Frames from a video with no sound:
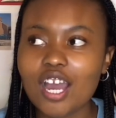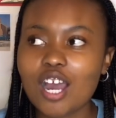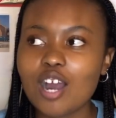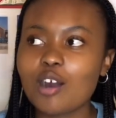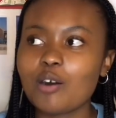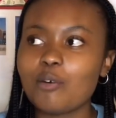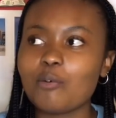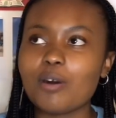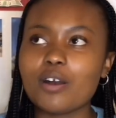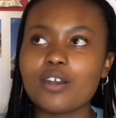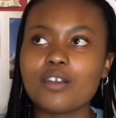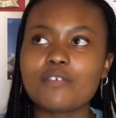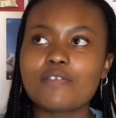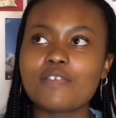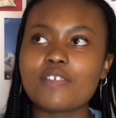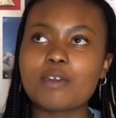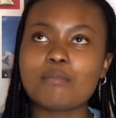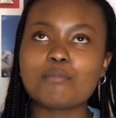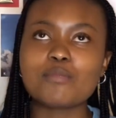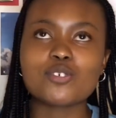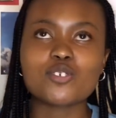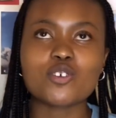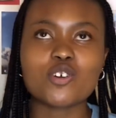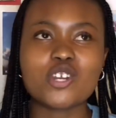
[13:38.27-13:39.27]
one of them
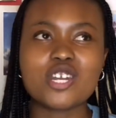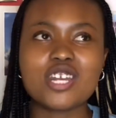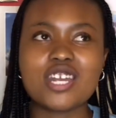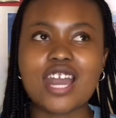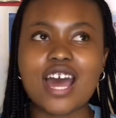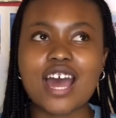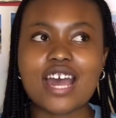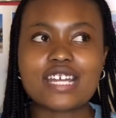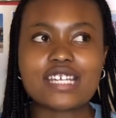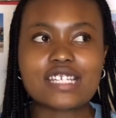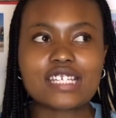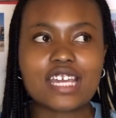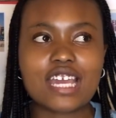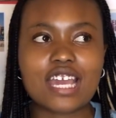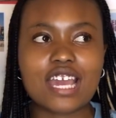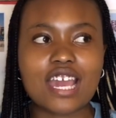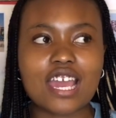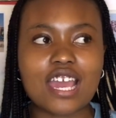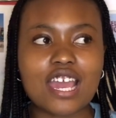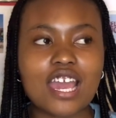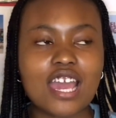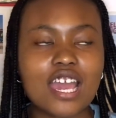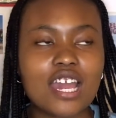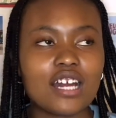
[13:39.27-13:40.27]
is on
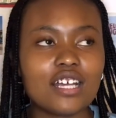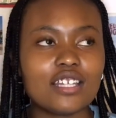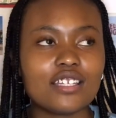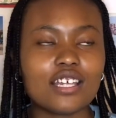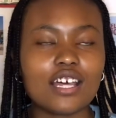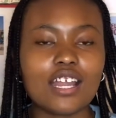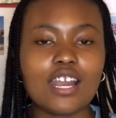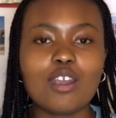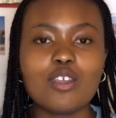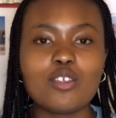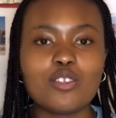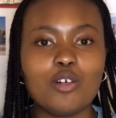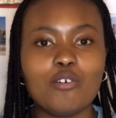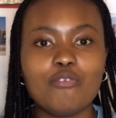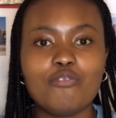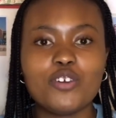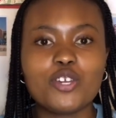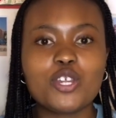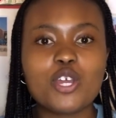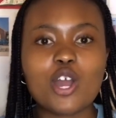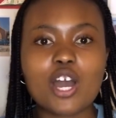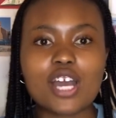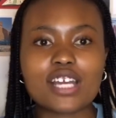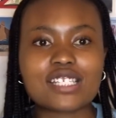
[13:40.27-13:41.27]
9k. The
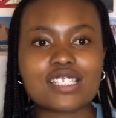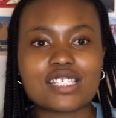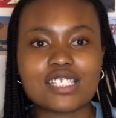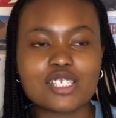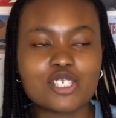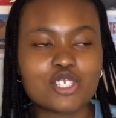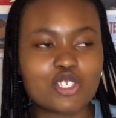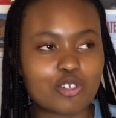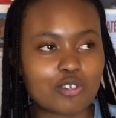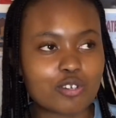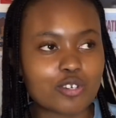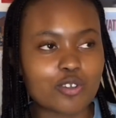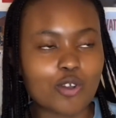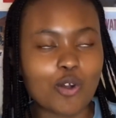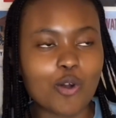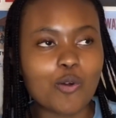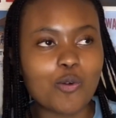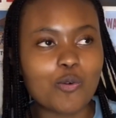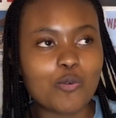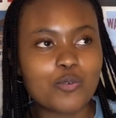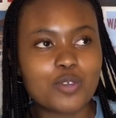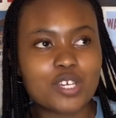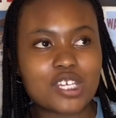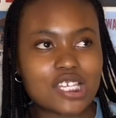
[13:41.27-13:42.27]
video I did during a
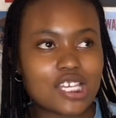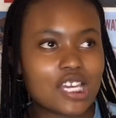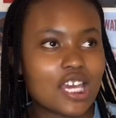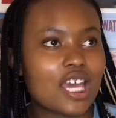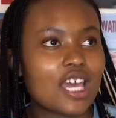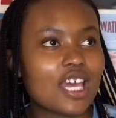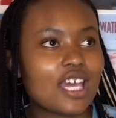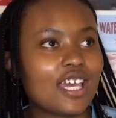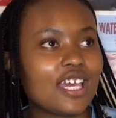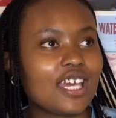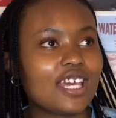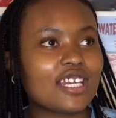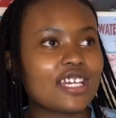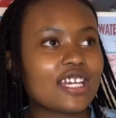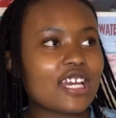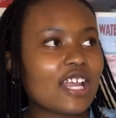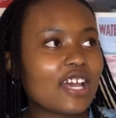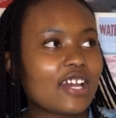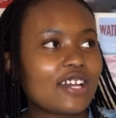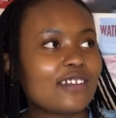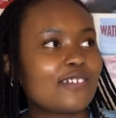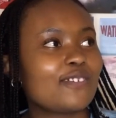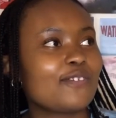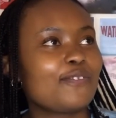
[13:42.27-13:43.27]
week hit
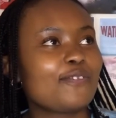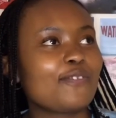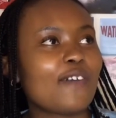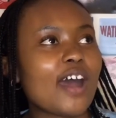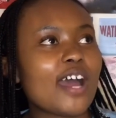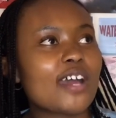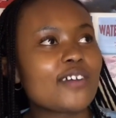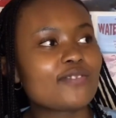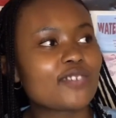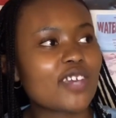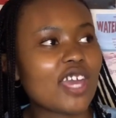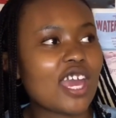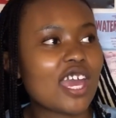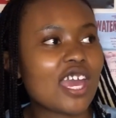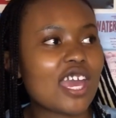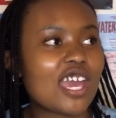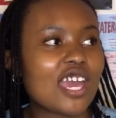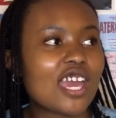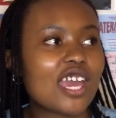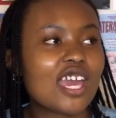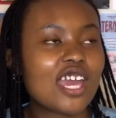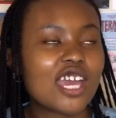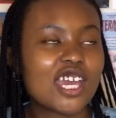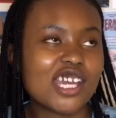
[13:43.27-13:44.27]
like 5k
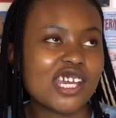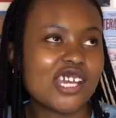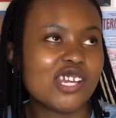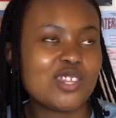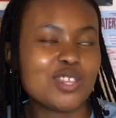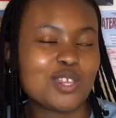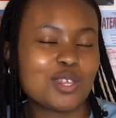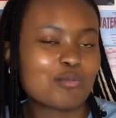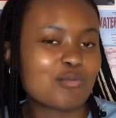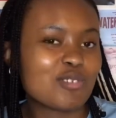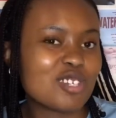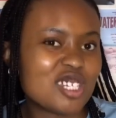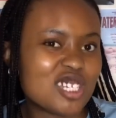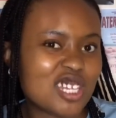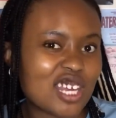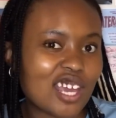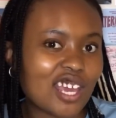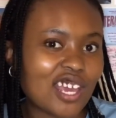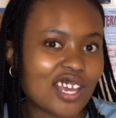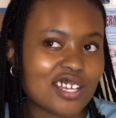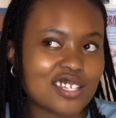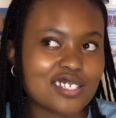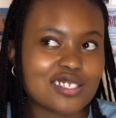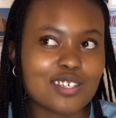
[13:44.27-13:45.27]
in 3
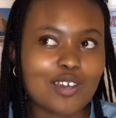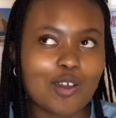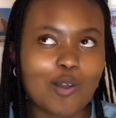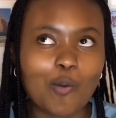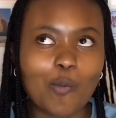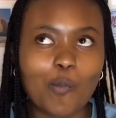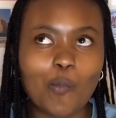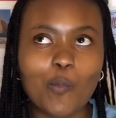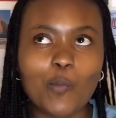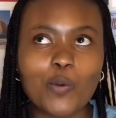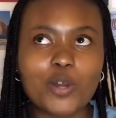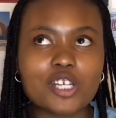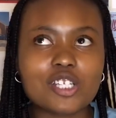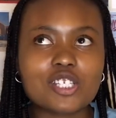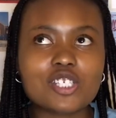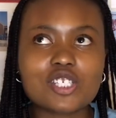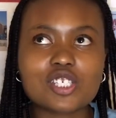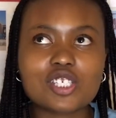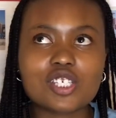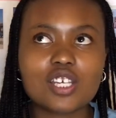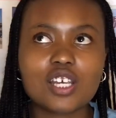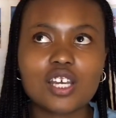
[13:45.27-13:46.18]
days, which